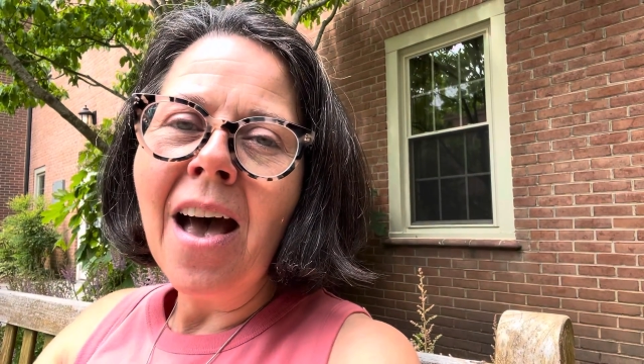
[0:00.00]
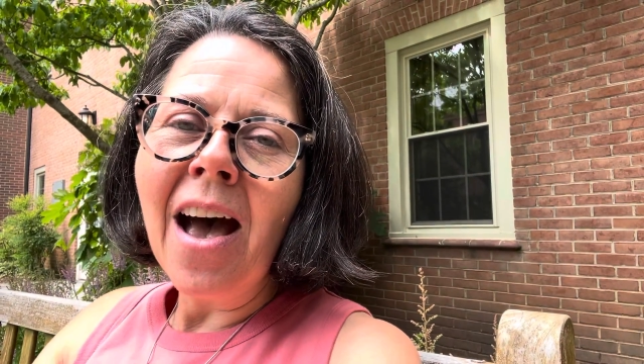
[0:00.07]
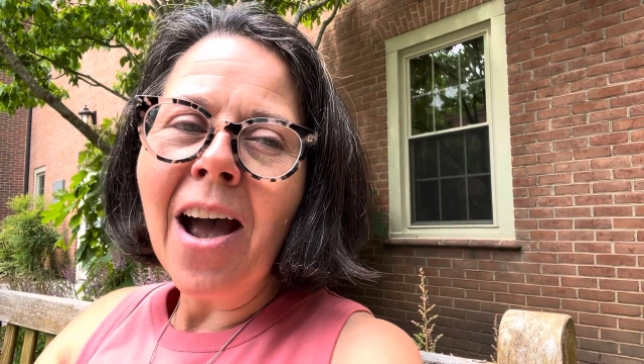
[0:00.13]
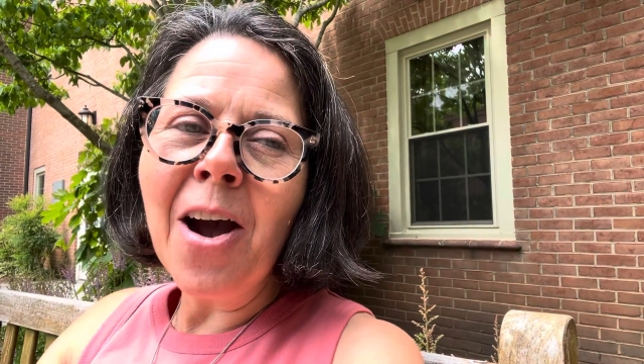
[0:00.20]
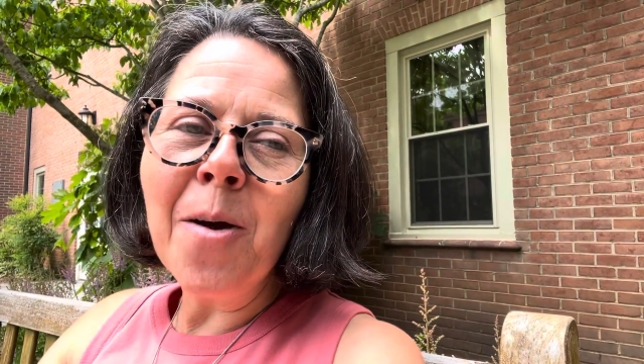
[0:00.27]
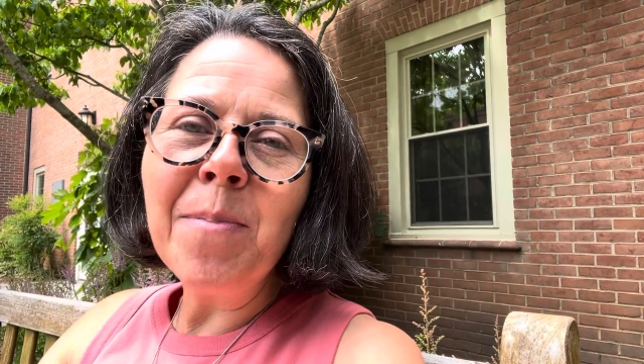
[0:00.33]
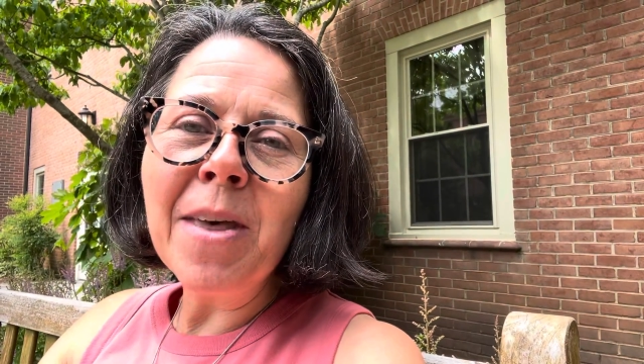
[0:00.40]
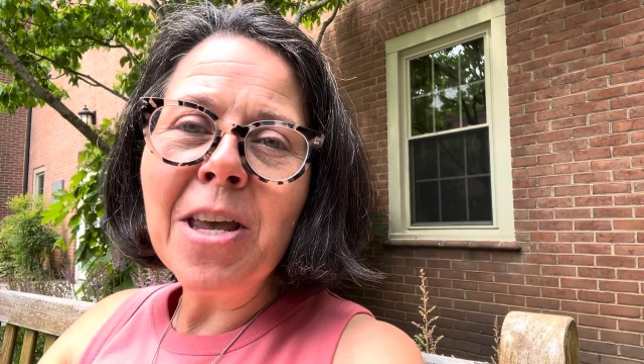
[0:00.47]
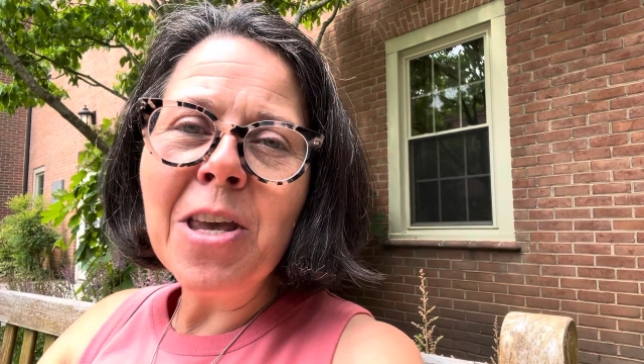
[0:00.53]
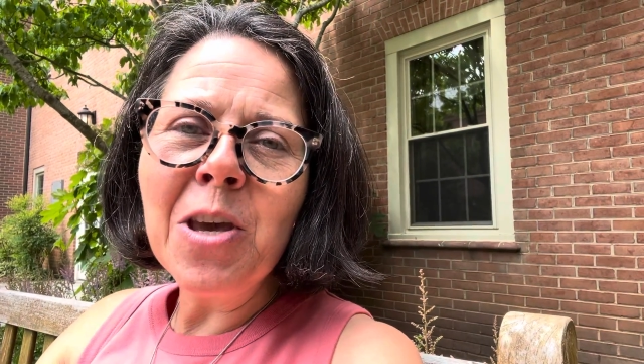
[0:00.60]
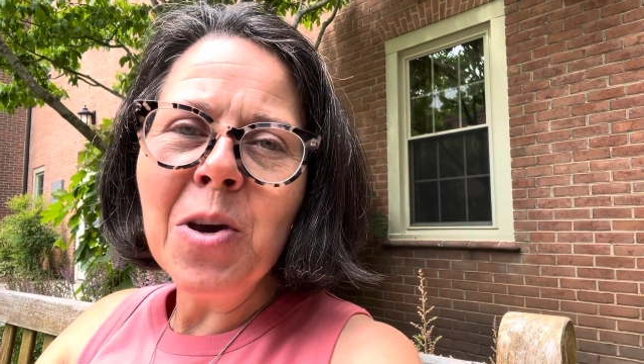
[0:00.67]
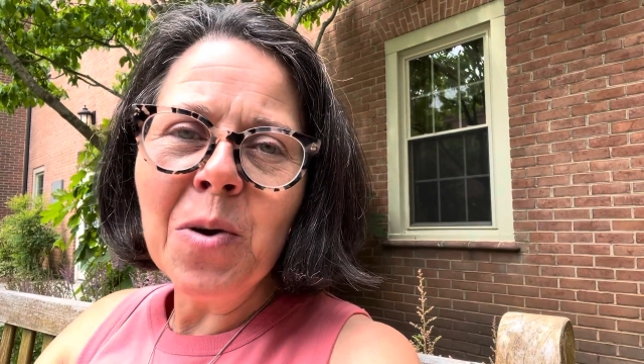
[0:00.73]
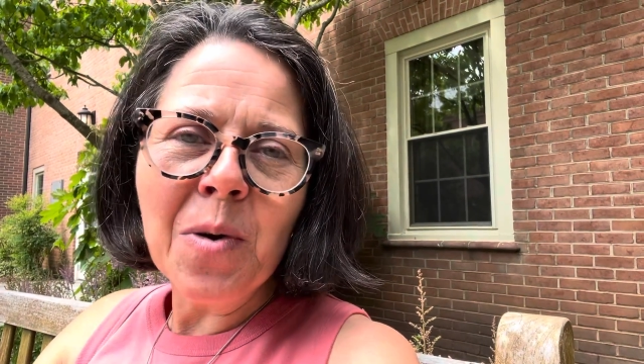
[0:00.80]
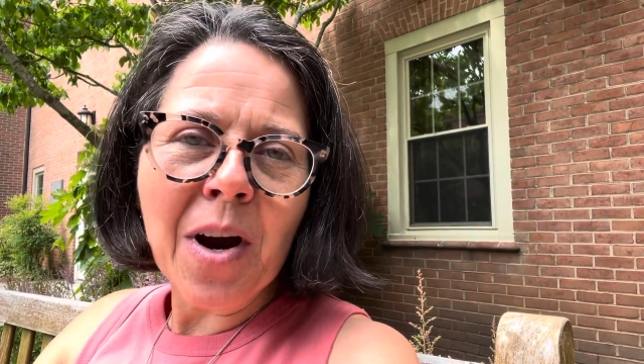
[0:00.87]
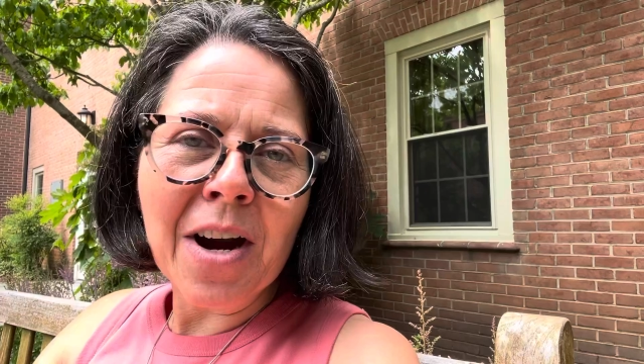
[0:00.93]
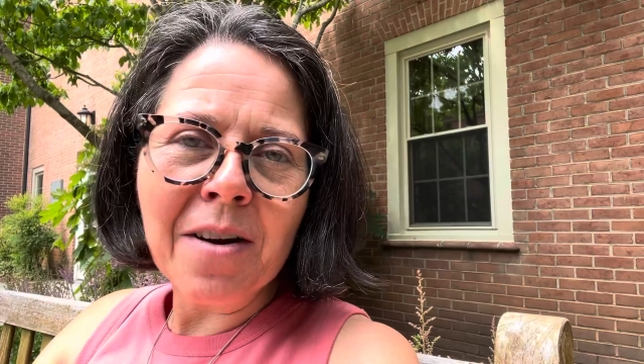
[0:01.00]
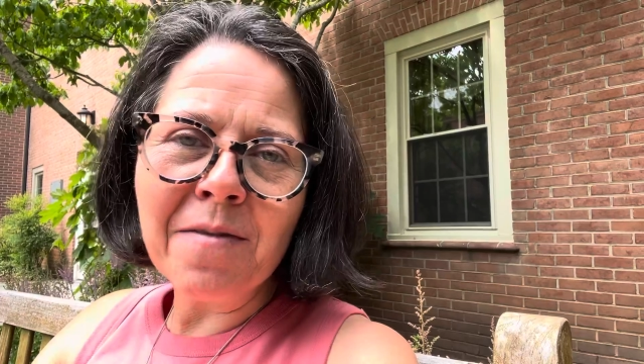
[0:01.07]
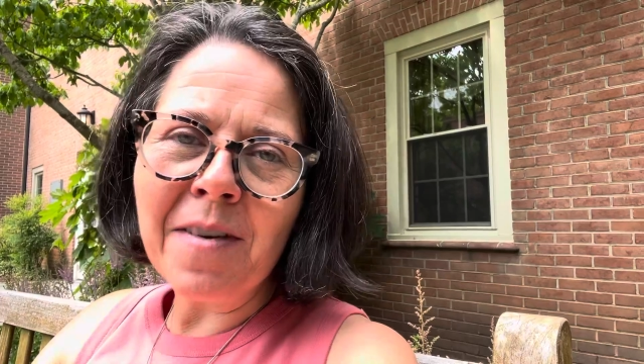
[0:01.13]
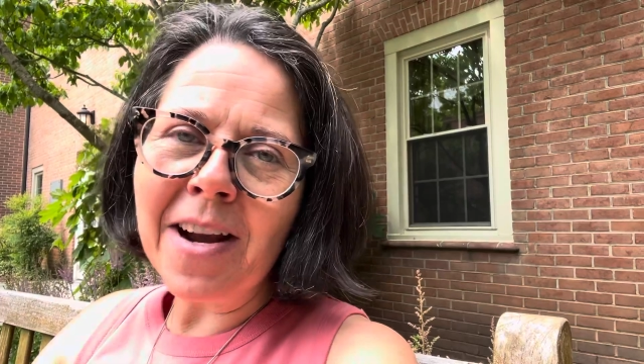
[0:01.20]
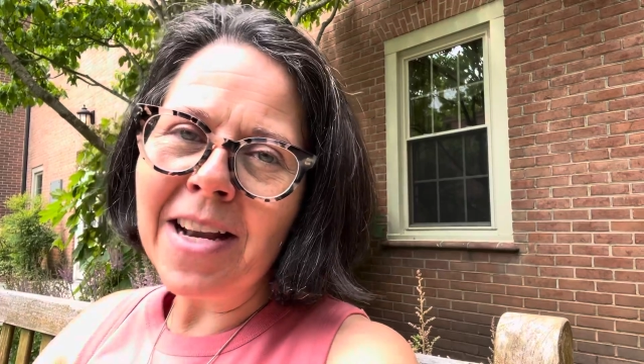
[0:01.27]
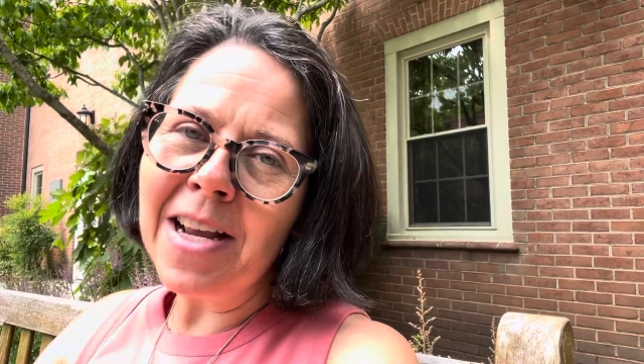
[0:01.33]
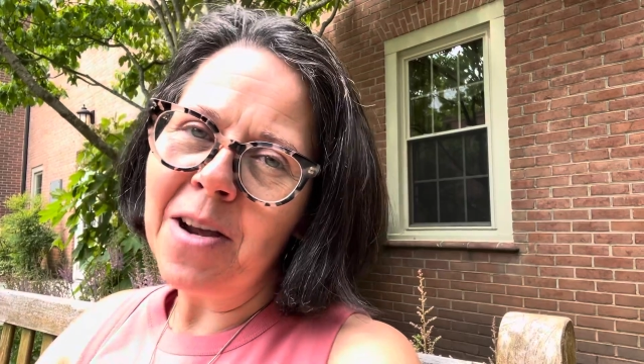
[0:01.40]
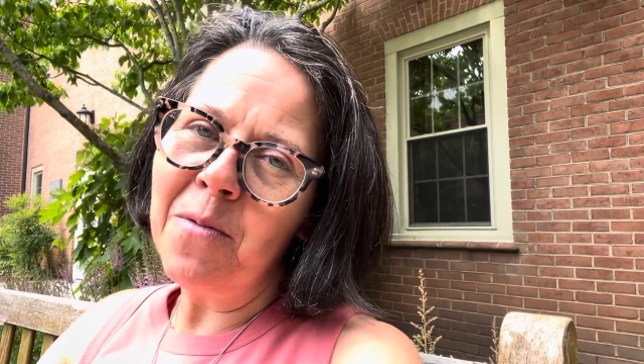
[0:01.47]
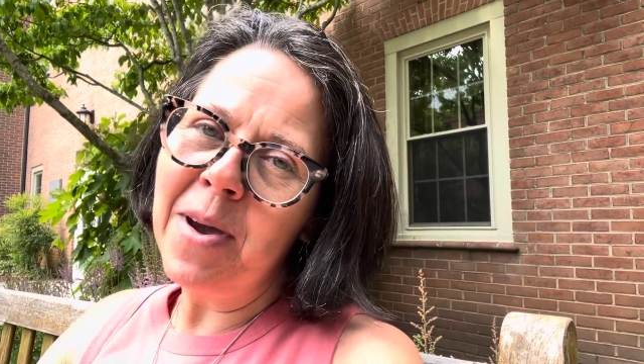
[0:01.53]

I hope that you are finding